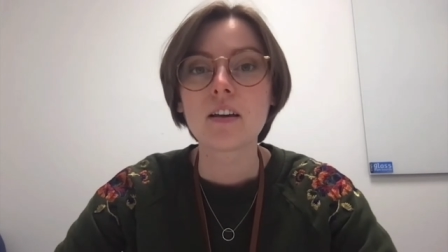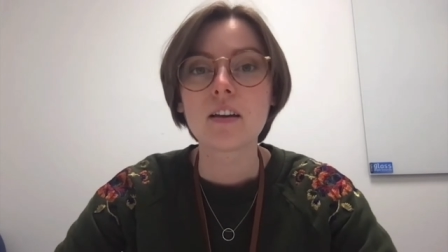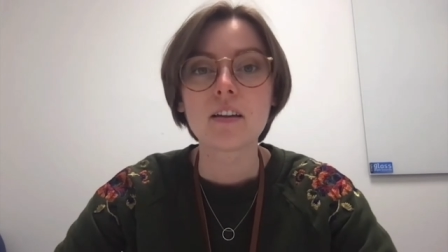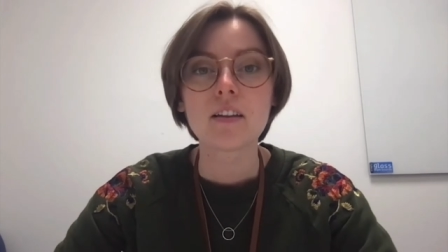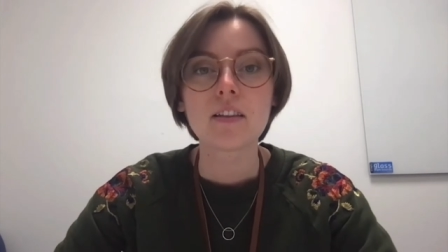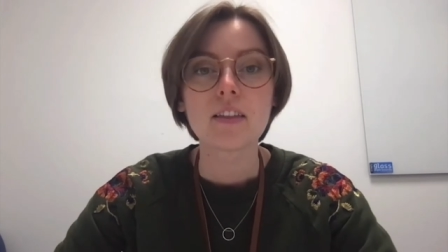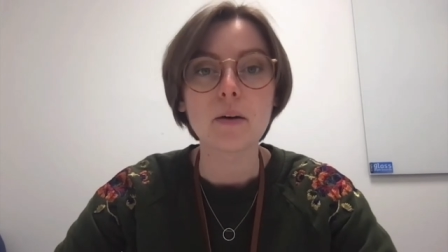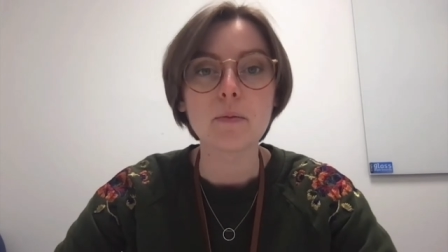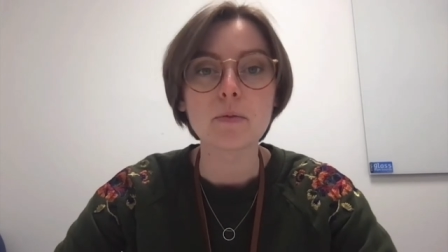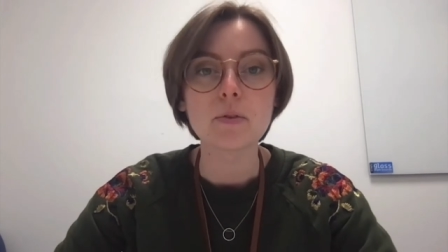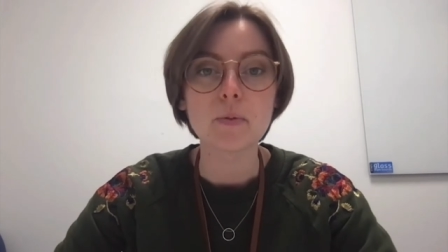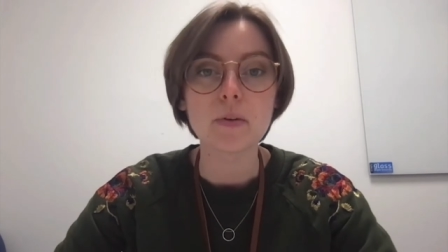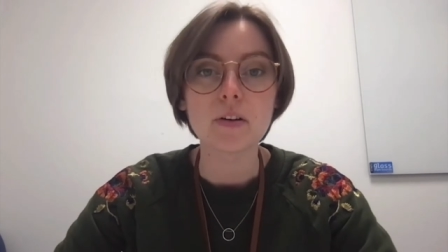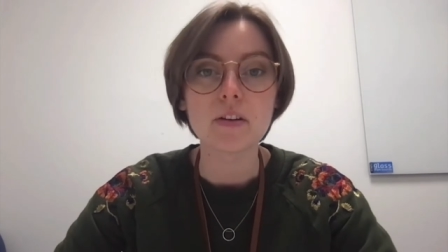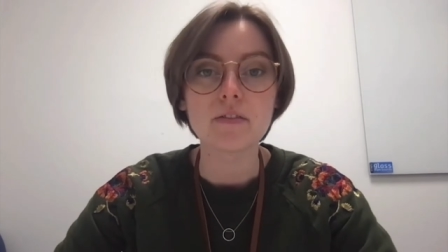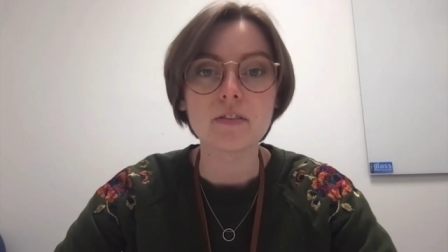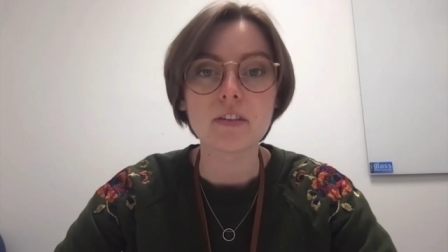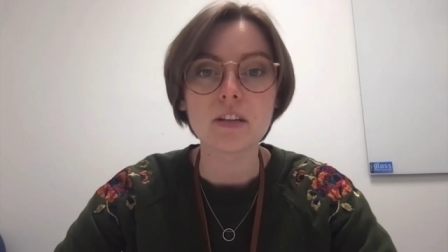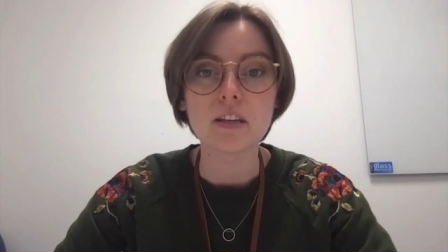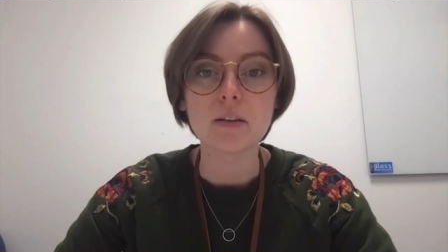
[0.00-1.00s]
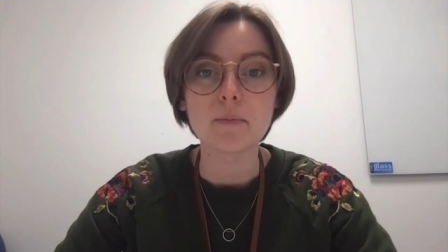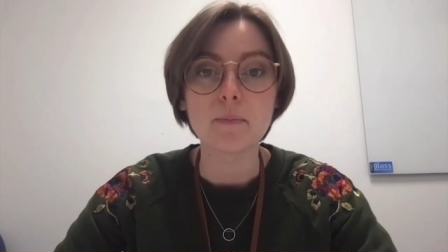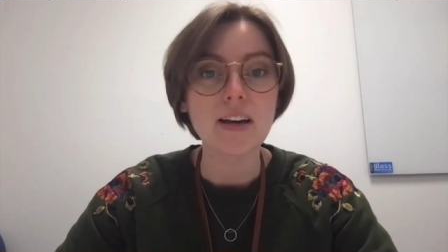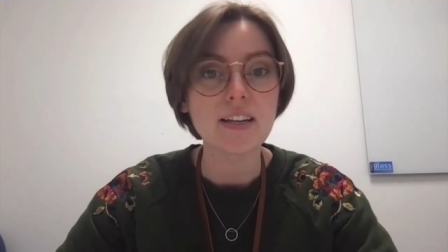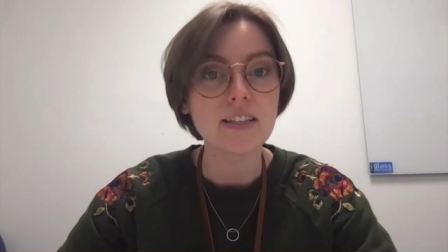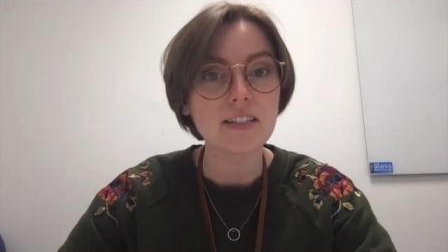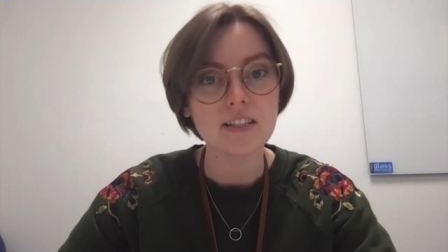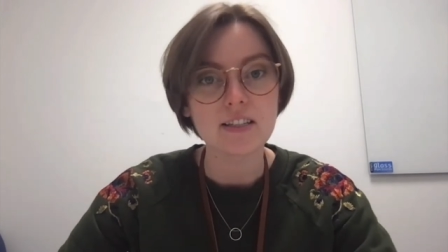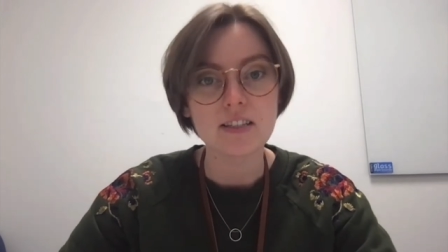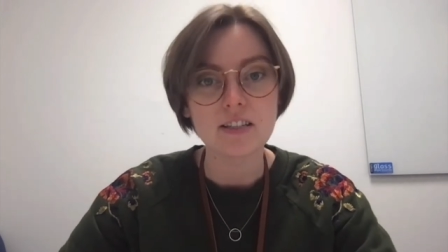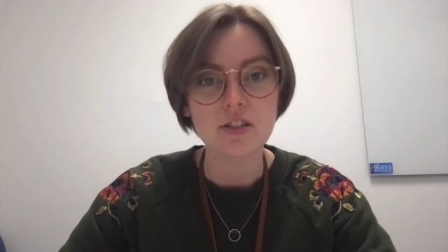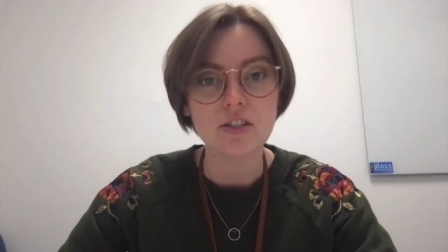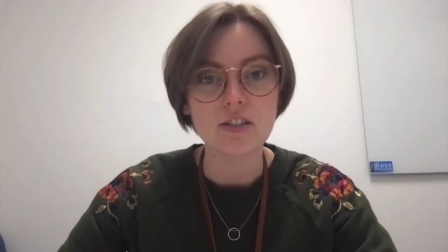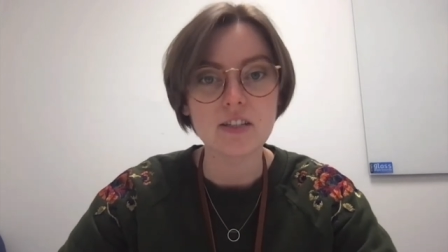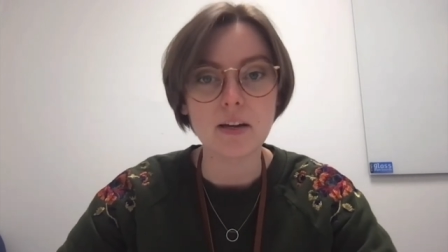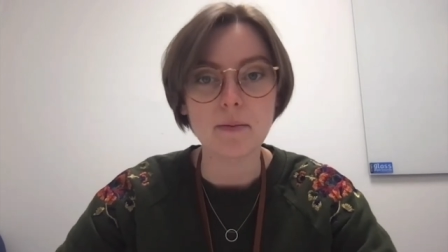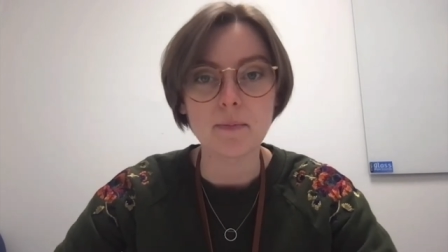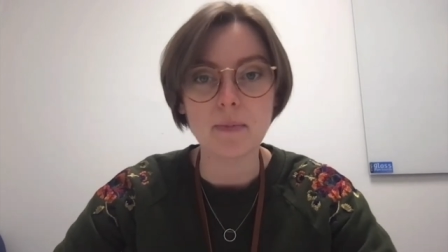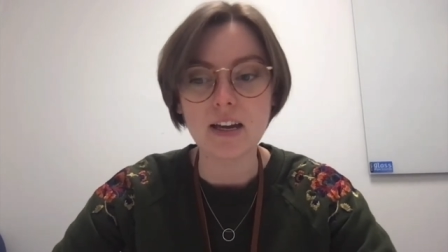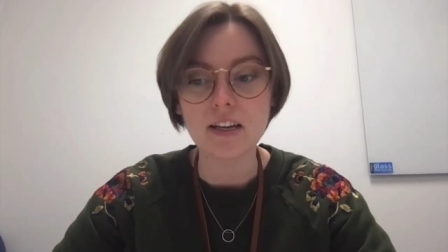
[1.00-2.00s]
That was one of the best decisions I
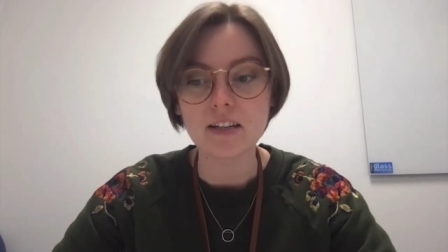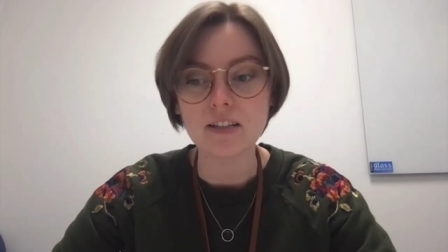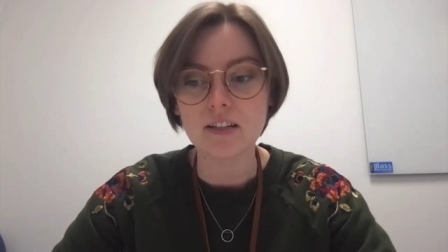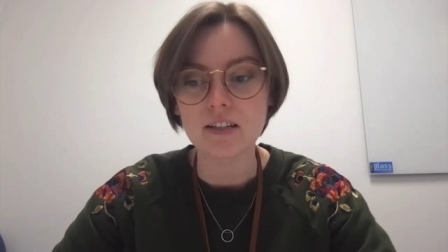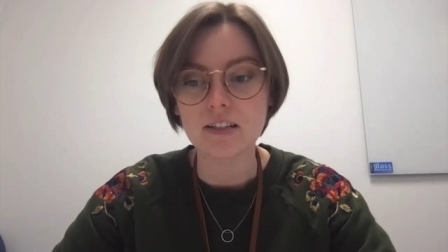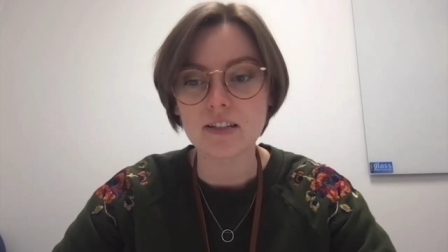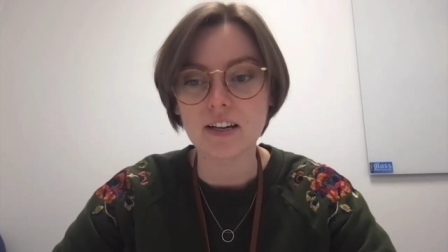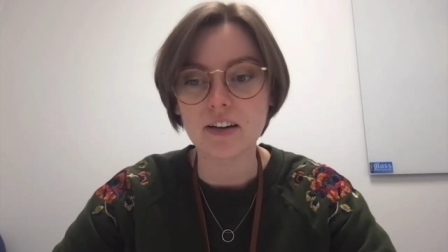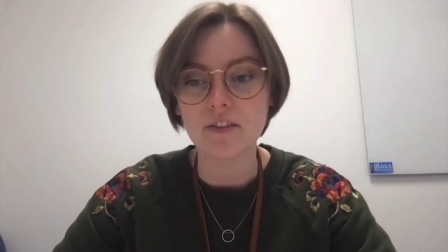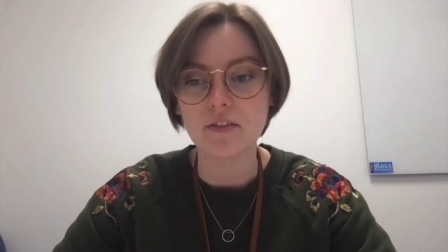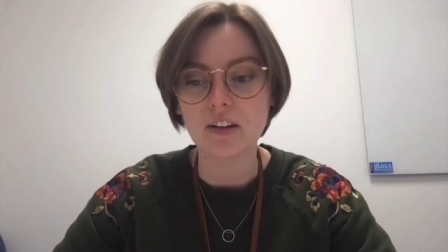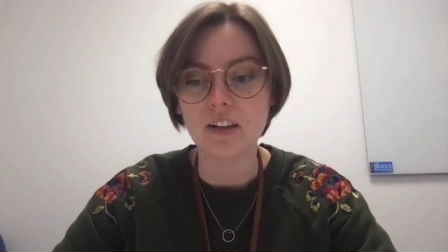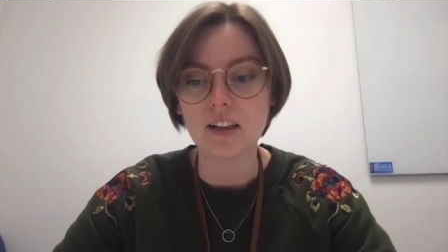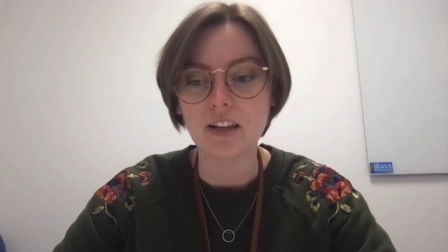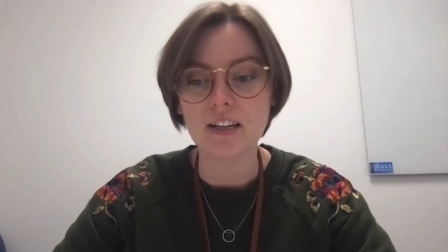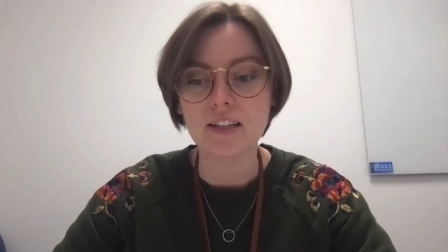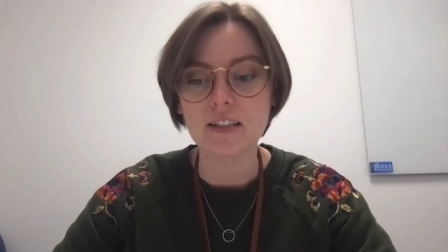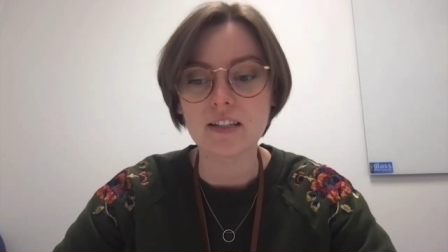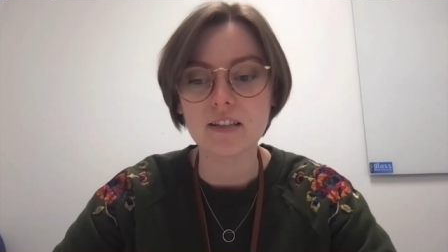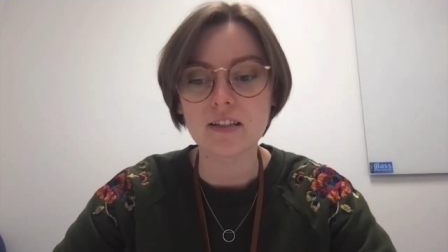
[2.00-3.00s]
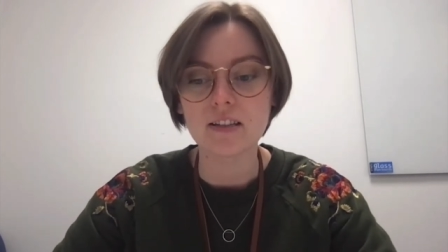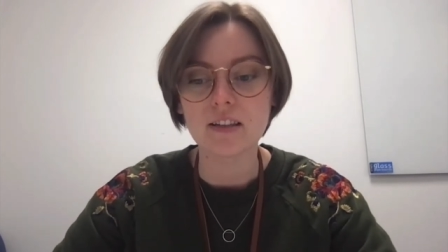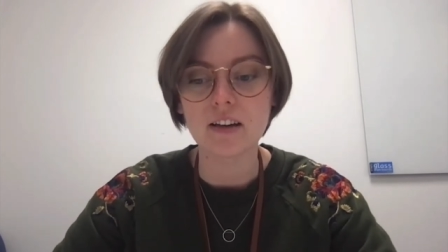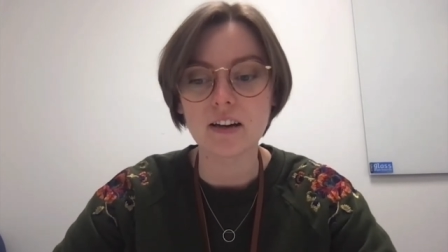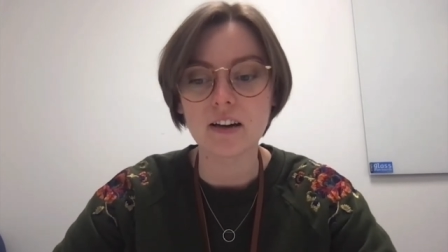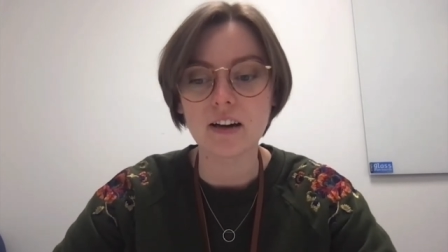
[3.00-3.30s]
made because I realised that